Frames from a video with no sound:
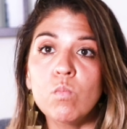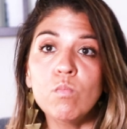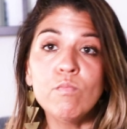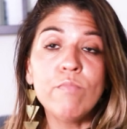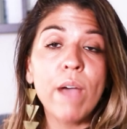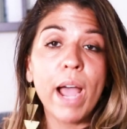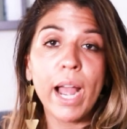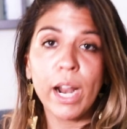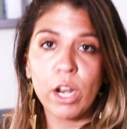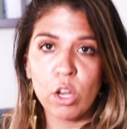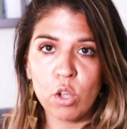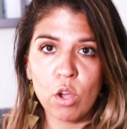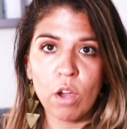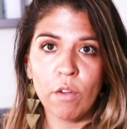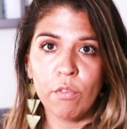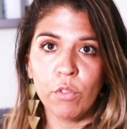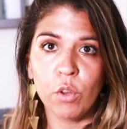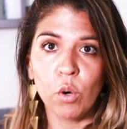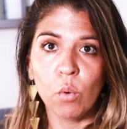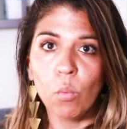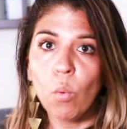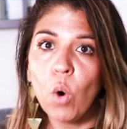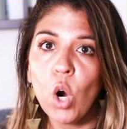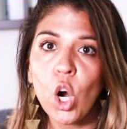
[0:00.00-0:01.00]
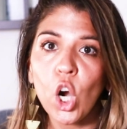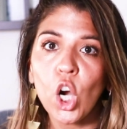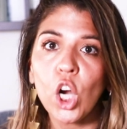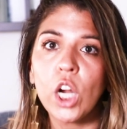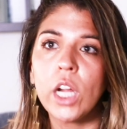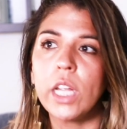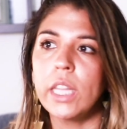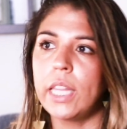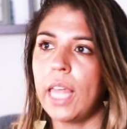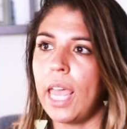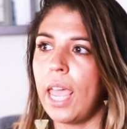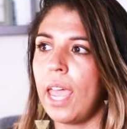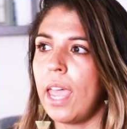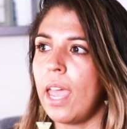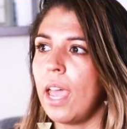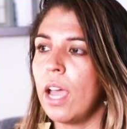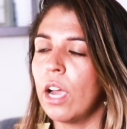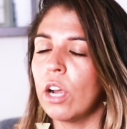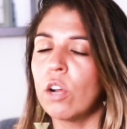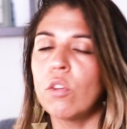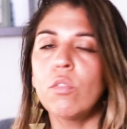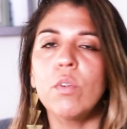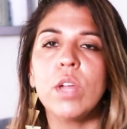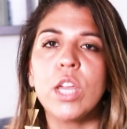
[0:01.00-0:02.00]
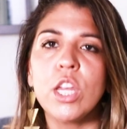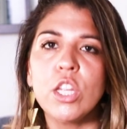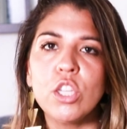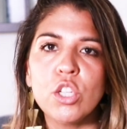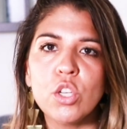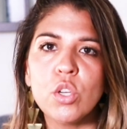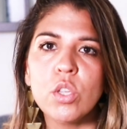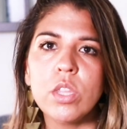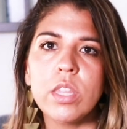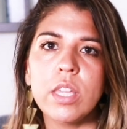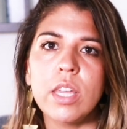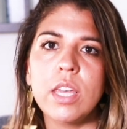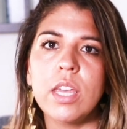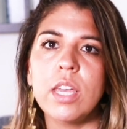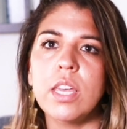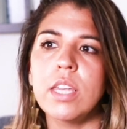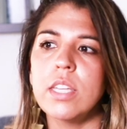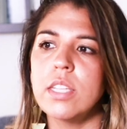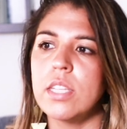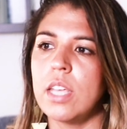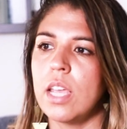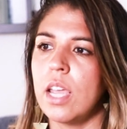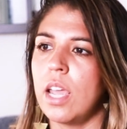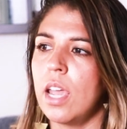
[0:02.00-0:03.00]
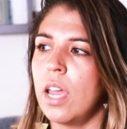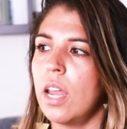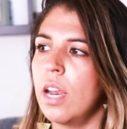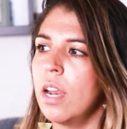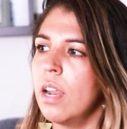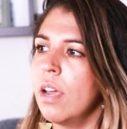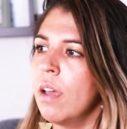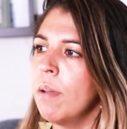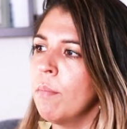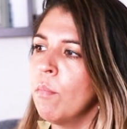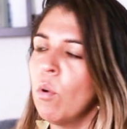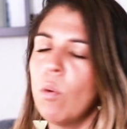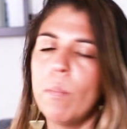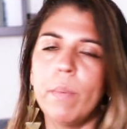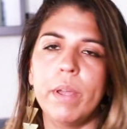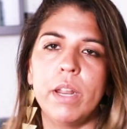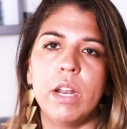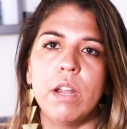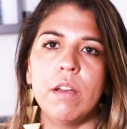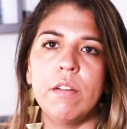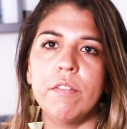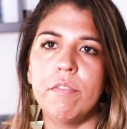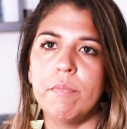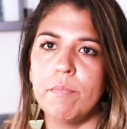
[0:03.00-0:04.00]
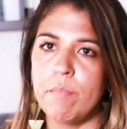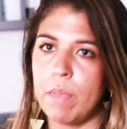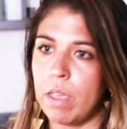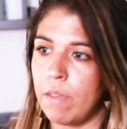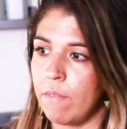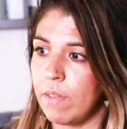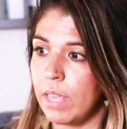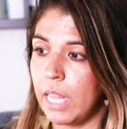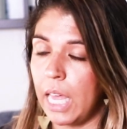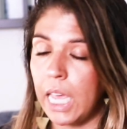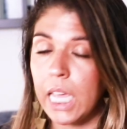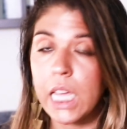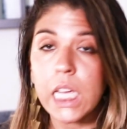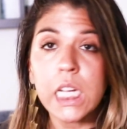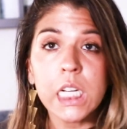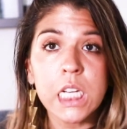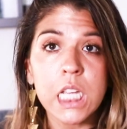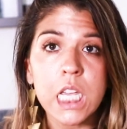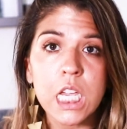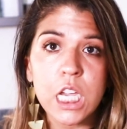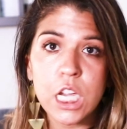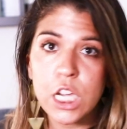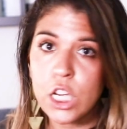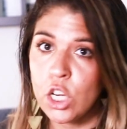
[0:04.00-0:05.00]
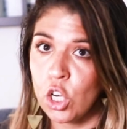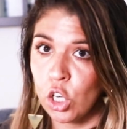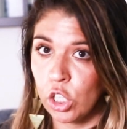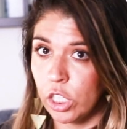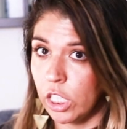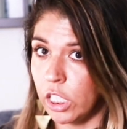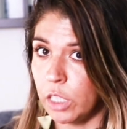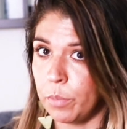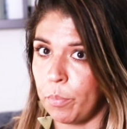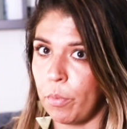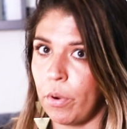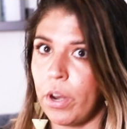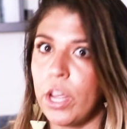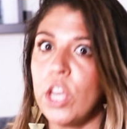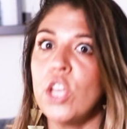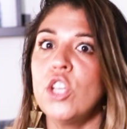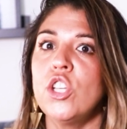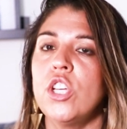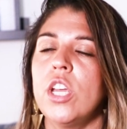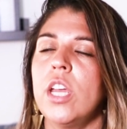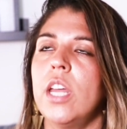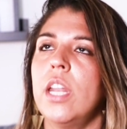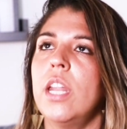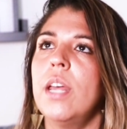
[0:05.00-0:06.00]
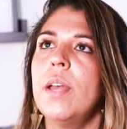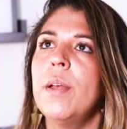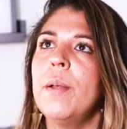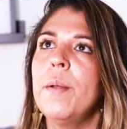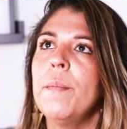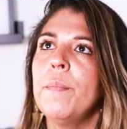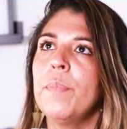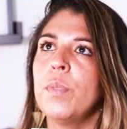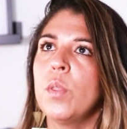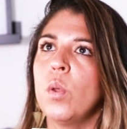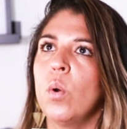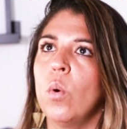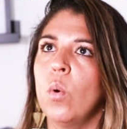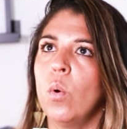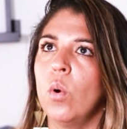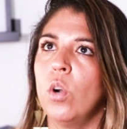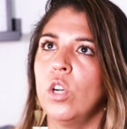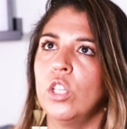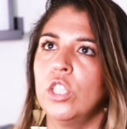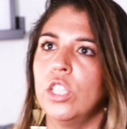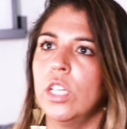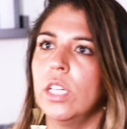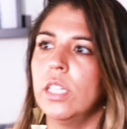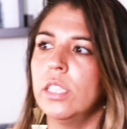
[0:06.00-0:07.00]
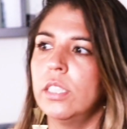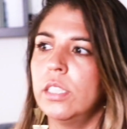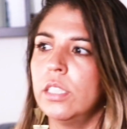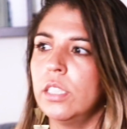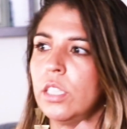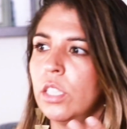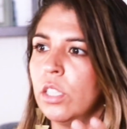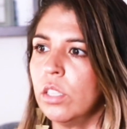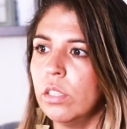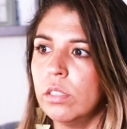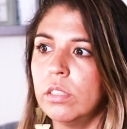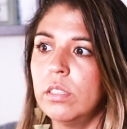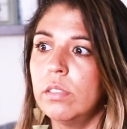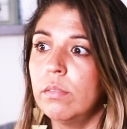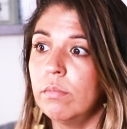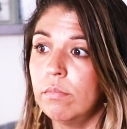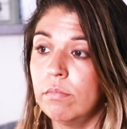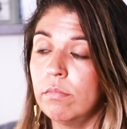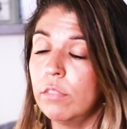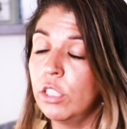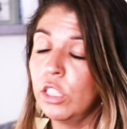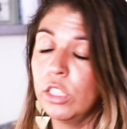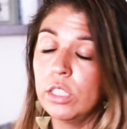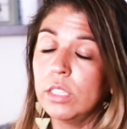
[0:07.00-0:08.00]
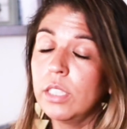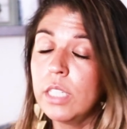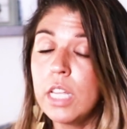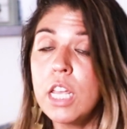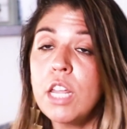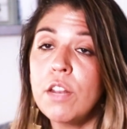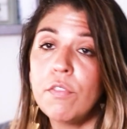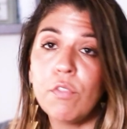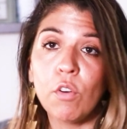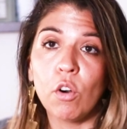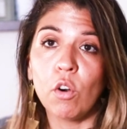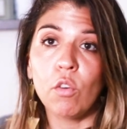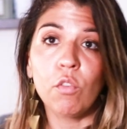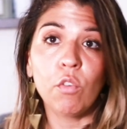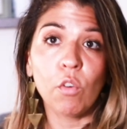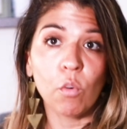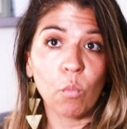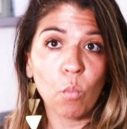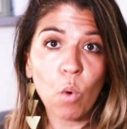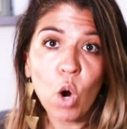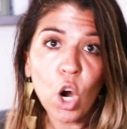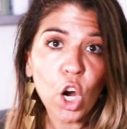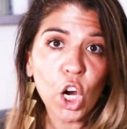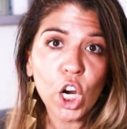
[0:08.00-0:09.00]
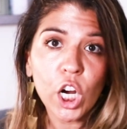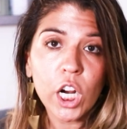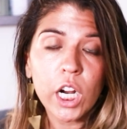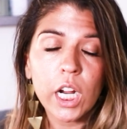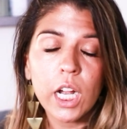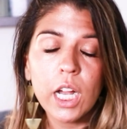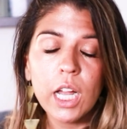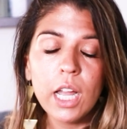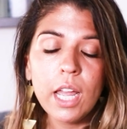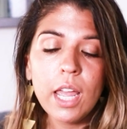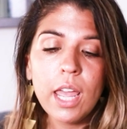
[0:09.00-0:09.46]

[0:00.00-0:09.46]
value of their work, they agree to this in a moment of maybe like need or desperation, or just, you know, just need for work.